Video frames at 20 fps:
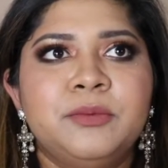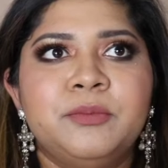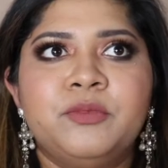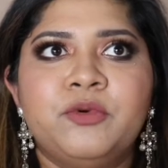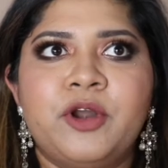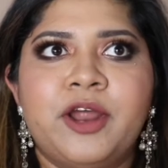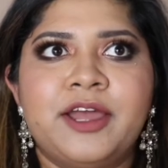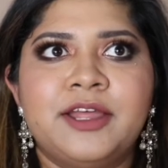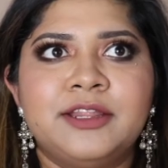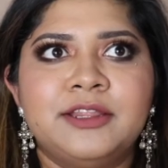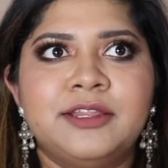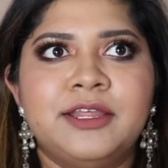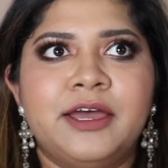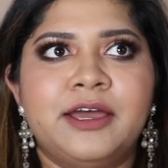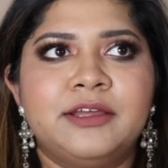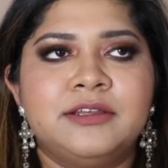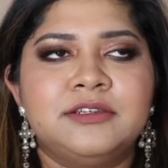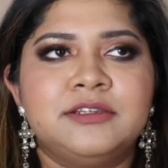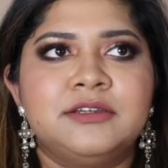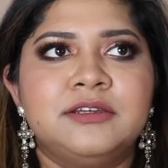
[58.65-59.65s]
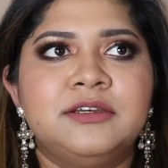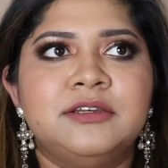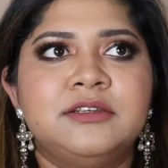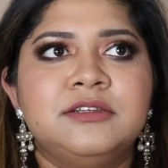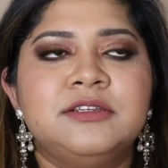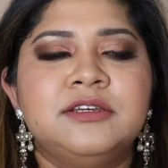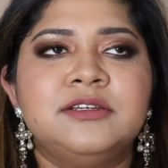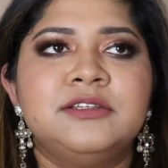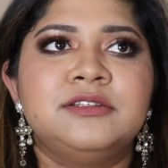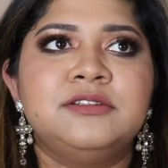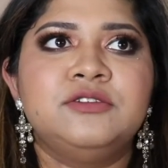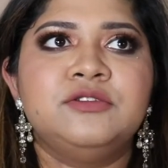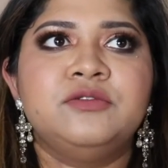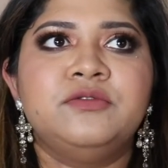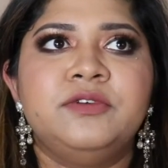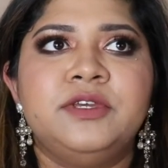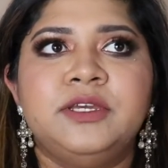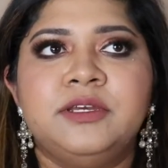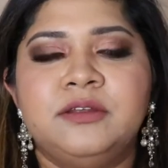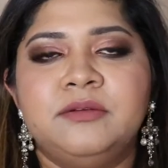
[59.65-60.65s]
brand that does do
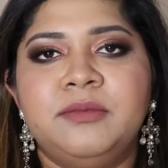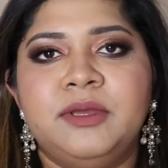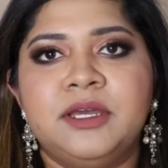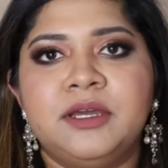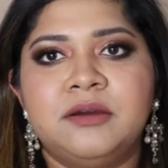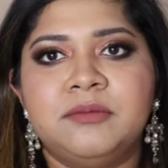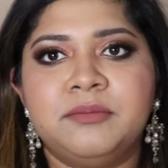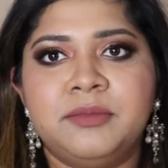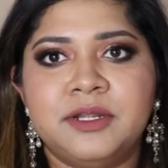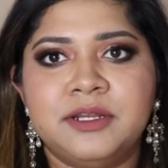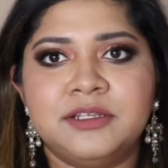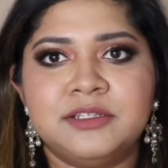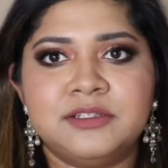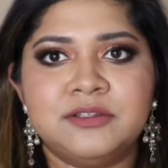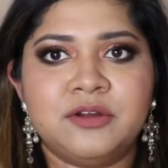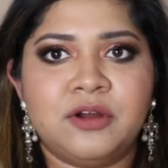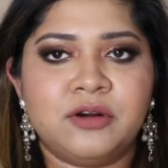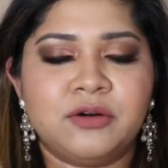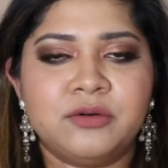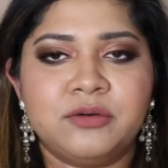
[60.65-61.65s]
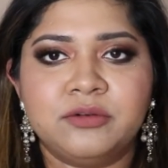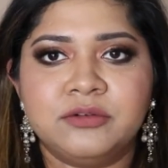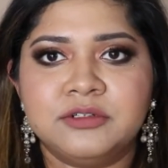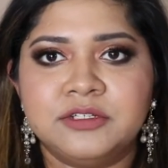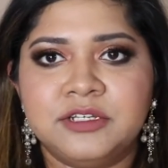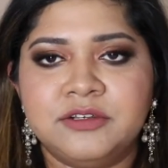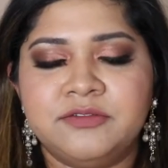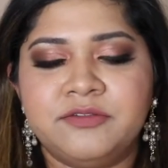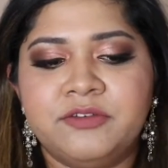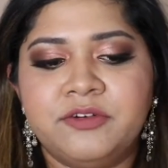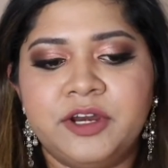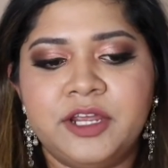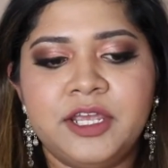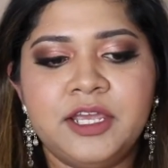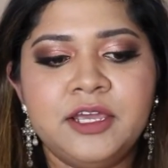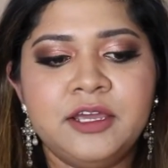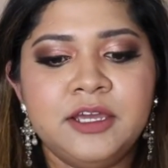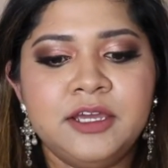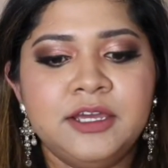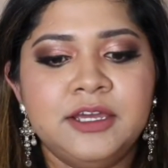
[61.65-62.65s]
vegan makeup but is not
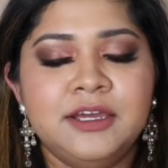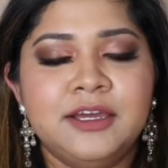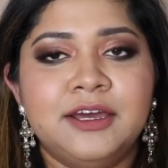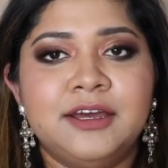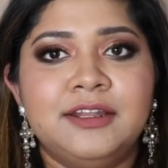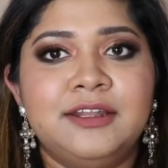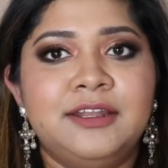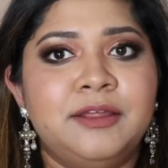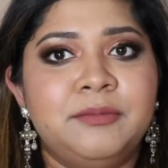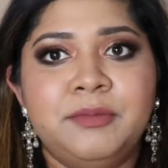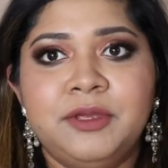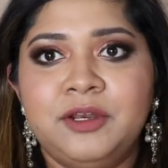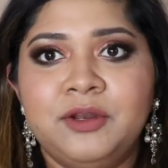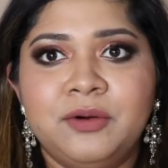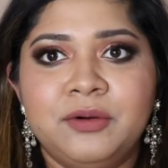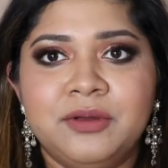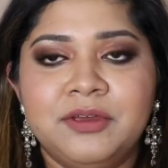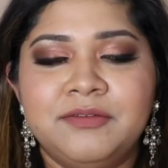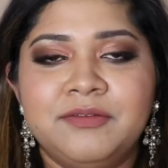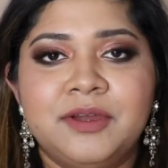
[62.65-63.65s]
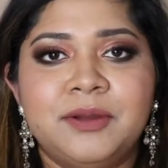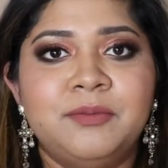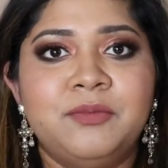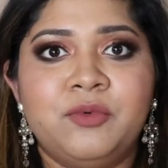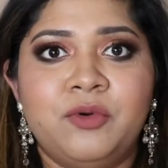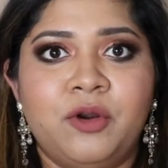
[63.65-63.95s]
cruelty-free. Let me know if I'm